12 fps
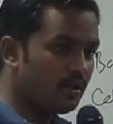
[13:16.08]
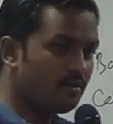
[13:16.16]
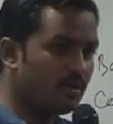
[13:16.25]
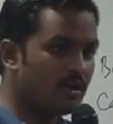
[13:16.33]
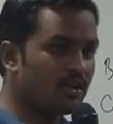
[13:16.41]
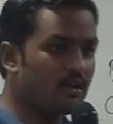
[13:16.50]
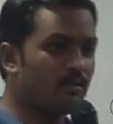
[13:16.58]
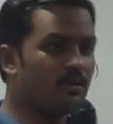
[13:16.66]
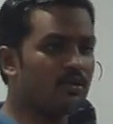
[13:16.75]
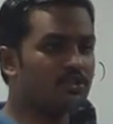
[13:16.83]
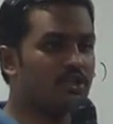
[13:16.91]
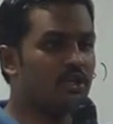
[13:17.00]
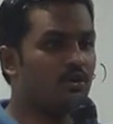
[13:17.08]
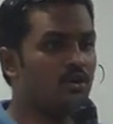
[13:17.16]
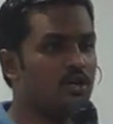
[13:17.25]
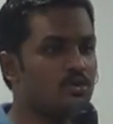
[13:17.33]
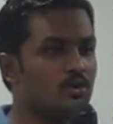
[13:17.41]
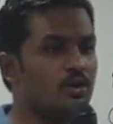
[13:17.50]
But
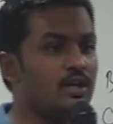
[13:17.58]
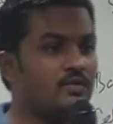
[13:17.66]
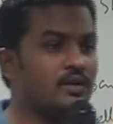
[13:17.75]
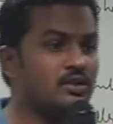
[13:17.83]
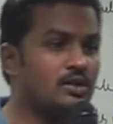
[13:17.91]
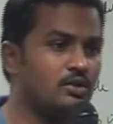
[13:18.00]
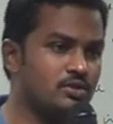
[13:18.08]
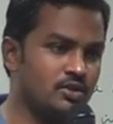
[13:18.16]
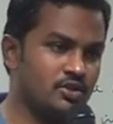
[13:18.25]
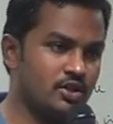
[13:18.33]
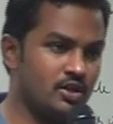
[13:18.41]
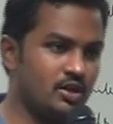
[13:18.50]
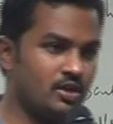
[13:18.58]
shareholders holding 1,000